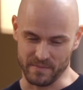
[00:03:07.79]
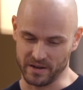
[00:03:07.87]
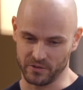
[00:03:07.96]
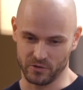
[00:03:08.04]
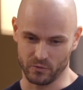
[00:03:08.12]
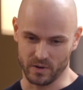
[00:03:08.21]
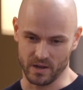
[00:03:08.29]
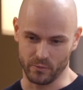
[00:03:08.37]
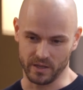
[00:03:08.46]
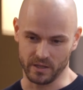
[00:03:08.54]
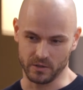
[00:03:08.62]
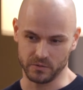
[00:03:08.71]
I don't know why
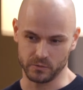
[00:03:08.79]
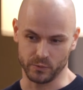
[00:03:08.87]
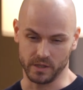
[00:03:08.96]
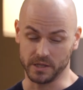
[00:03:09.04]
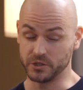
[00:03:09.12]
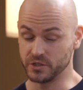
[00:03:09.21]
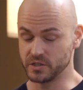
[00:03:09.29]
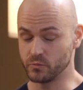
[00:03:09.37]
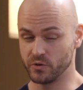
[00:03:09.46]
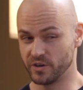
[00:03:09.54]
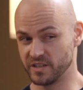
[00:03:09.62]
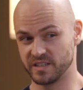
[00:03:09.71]
we use religious
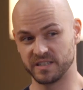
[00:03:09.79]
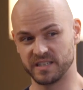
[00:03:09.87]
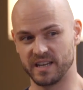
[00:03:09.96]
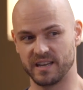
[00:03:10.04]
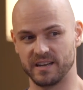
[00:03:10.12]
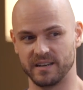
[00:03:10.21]
words instead.